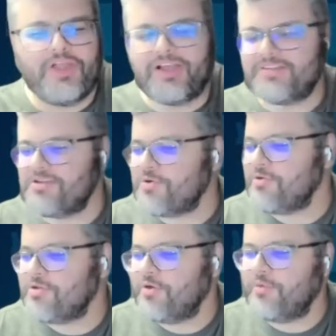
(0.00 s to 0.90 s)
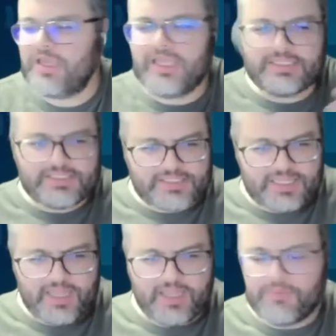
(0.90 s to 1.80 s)
not going to say shortened show, but it is just
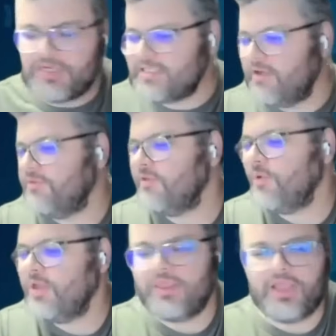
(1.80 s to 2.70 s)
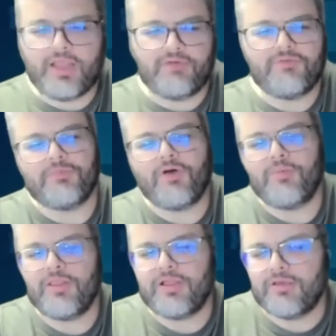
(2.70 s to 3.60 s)
Lonnie and myself this week. Lonnie from the Call
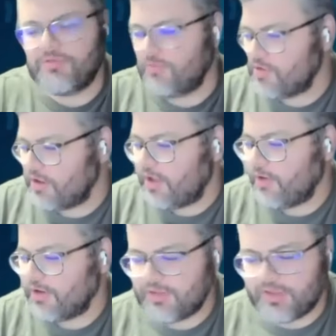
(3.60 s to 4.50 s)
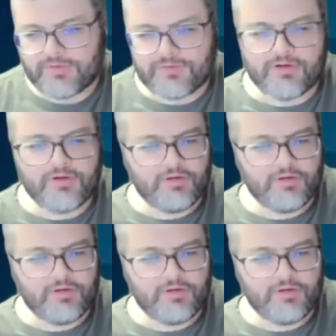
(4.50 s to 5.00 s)
Me Lonnie YouTube channel. How are you today, sir?